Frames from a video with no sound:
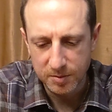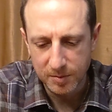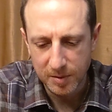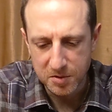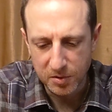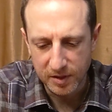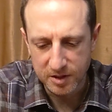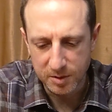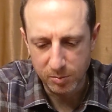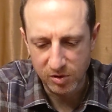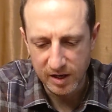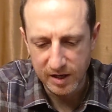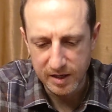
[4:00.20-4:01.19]
sometimes you'll get
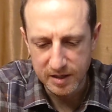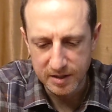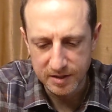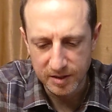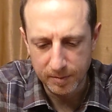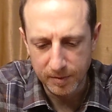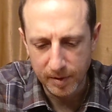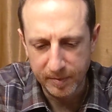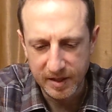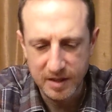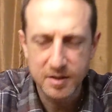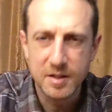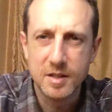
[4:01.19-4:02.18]
surprised. I'm
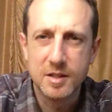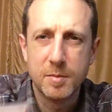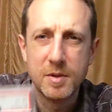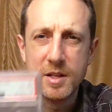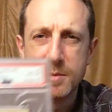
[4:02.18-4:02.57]
guessing some of